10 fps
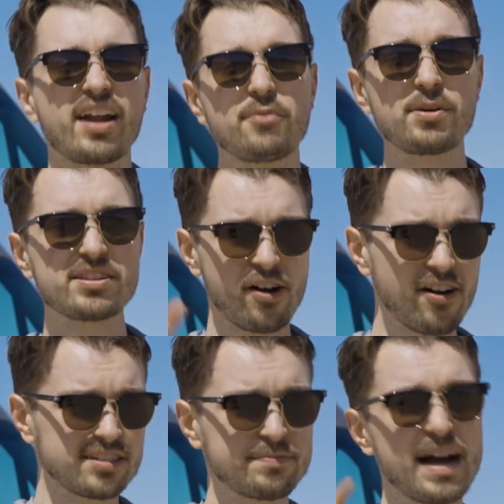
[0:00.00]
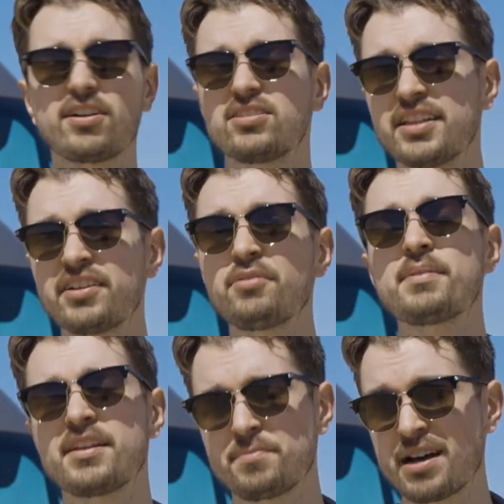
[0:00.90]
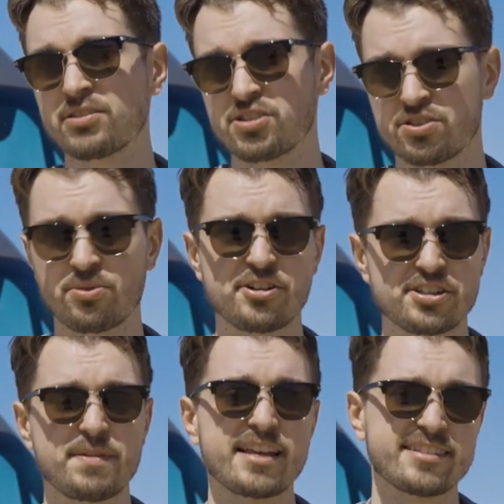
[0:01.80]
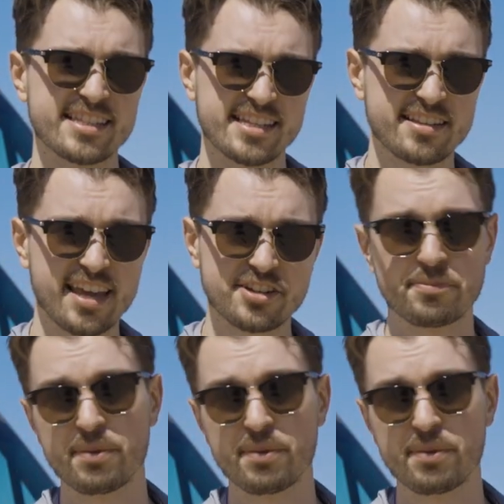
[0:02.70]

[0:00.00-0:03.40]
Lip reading: And we talked about a little bit about the storage space in this kitchen,